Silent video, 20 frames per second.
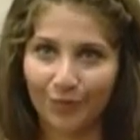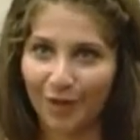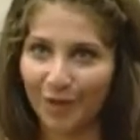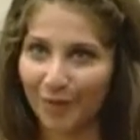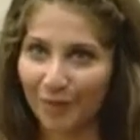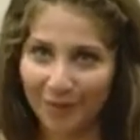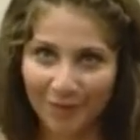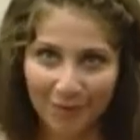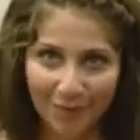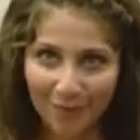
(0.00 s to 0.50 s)

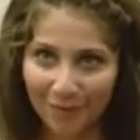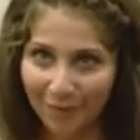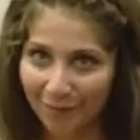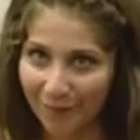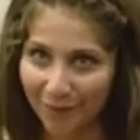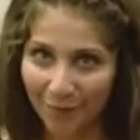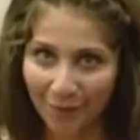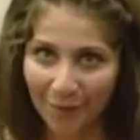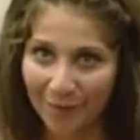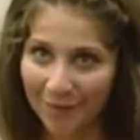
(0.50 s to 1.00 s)
You are not
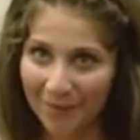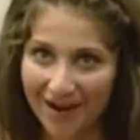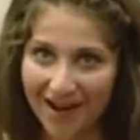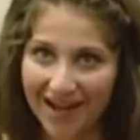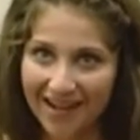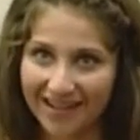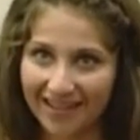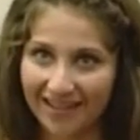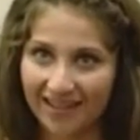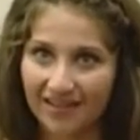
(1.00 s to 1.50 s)
put all
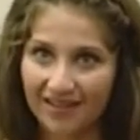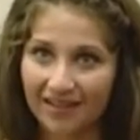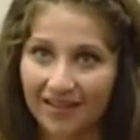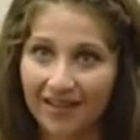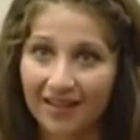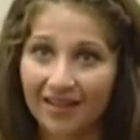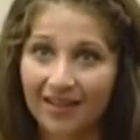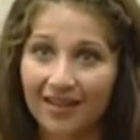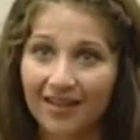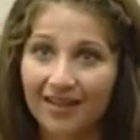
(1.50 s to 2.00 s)
markets.
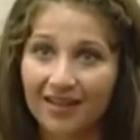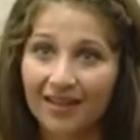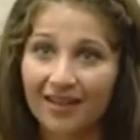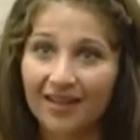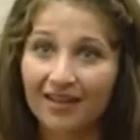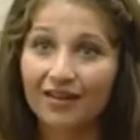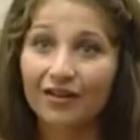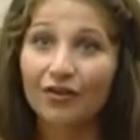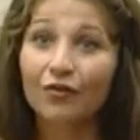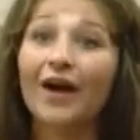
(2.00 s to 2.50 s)

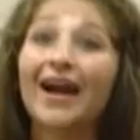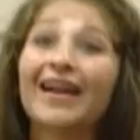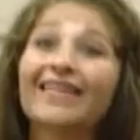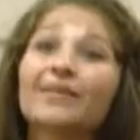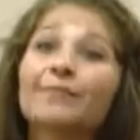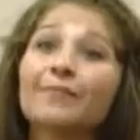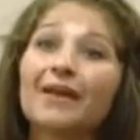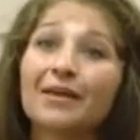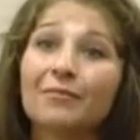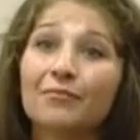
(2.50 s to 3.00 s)
Cry
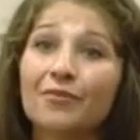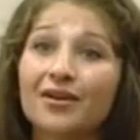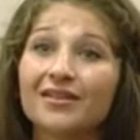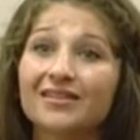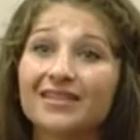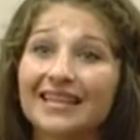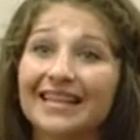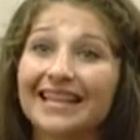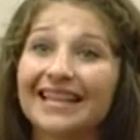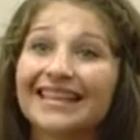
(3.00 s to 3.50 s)
the man
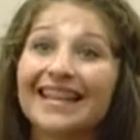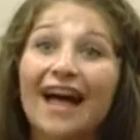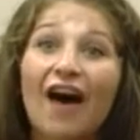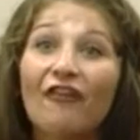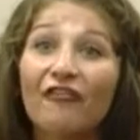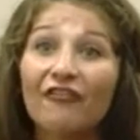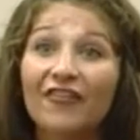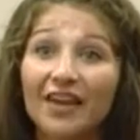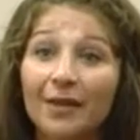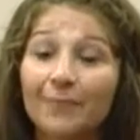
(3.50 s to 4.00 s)
mercy,
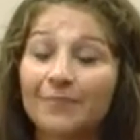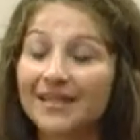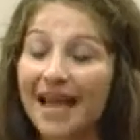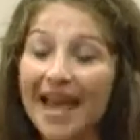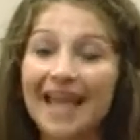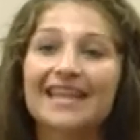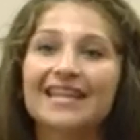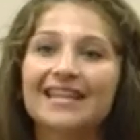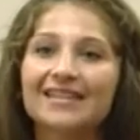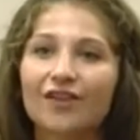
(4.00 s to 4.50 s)
love him,
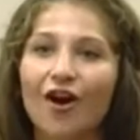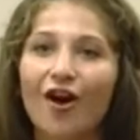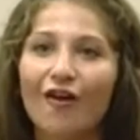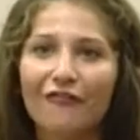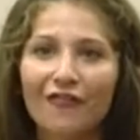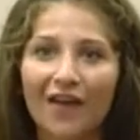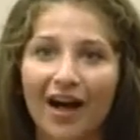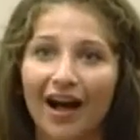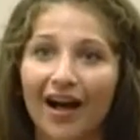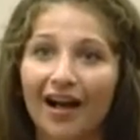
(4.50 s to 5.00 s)
take his
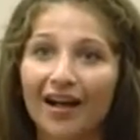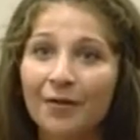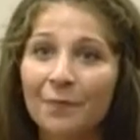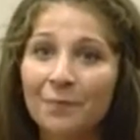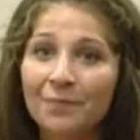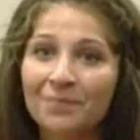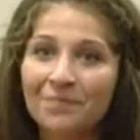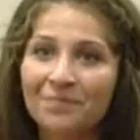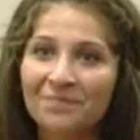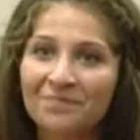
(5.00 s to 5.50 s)
offer.
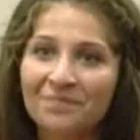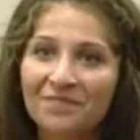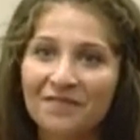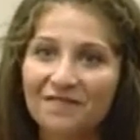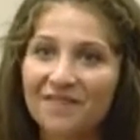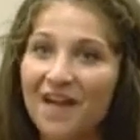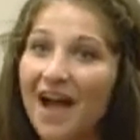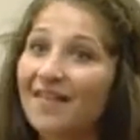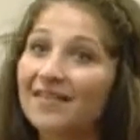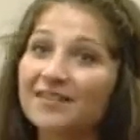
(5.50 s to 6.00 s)

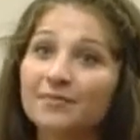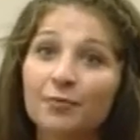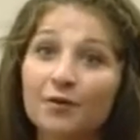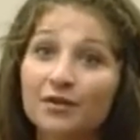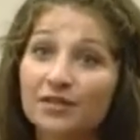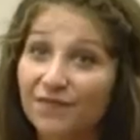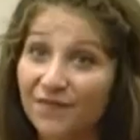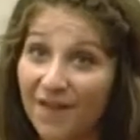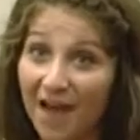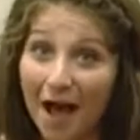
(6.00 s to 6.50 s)
Vows
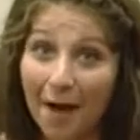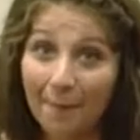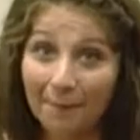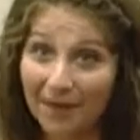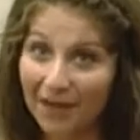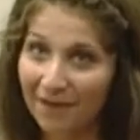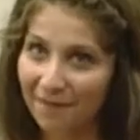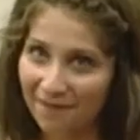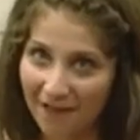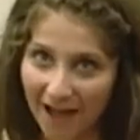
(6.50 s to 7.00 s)
most vow
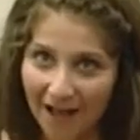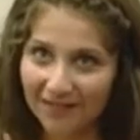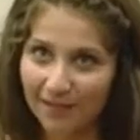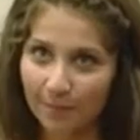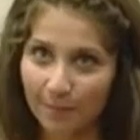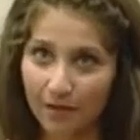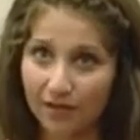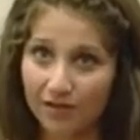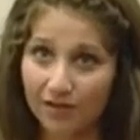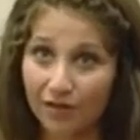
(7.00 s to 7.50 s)
being found to
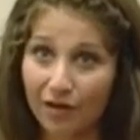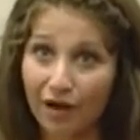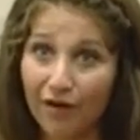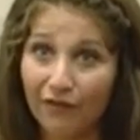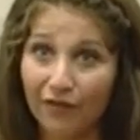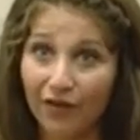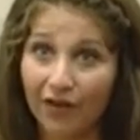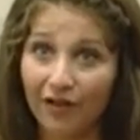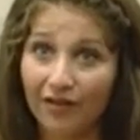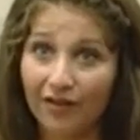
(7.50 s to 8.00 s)
be a
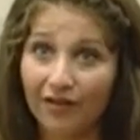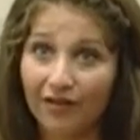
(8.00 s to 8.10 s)
scoffer.